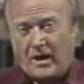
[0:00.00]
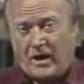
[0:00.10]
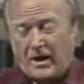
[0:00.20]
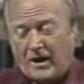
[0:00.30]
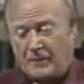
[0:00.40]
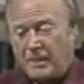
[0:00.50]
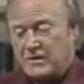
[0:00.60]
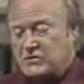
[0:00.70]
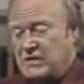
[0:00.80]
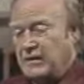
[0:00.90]
Uh,
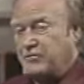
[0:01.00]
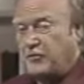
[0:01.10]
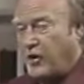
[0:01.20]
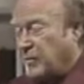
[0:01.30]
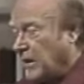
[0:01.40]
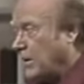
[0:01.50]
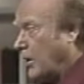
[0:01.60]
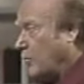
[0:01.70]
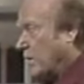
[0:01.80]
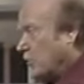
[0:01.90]
sing for me.
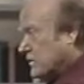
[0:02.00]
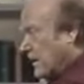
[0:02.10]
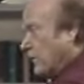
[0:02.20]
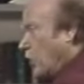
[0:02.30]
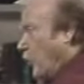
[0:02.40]
Will you sing the